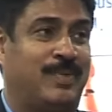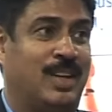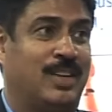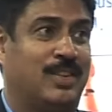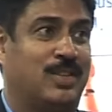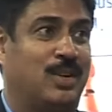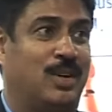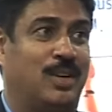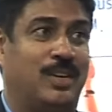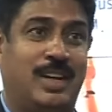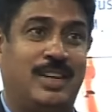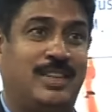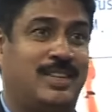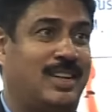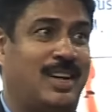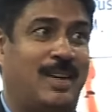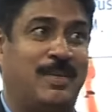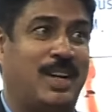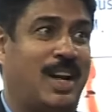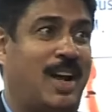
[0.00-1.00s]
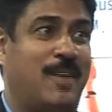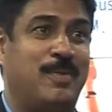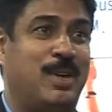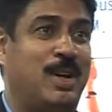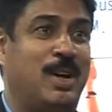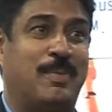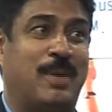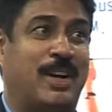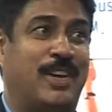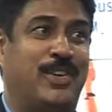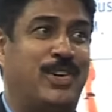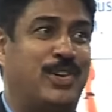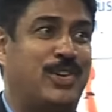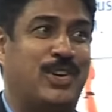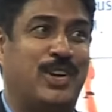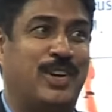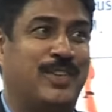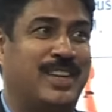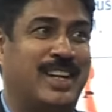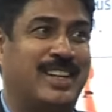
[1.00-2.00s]
So yes, I've been a
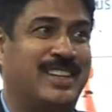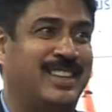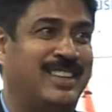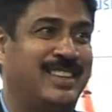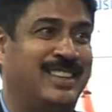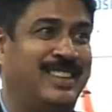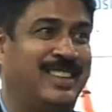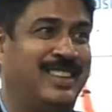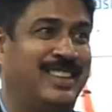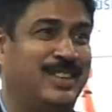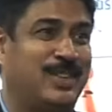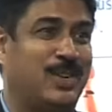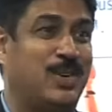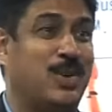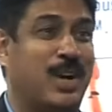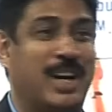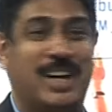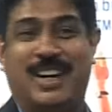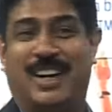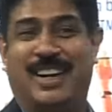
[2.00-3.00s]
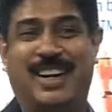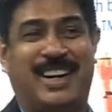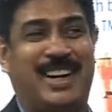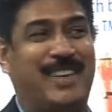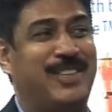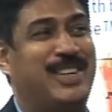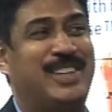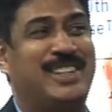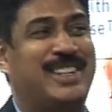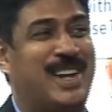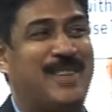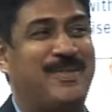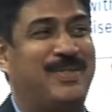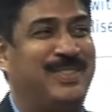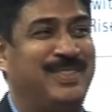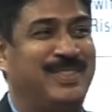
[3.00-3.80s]
beneficiary of that. So you can learn at every step.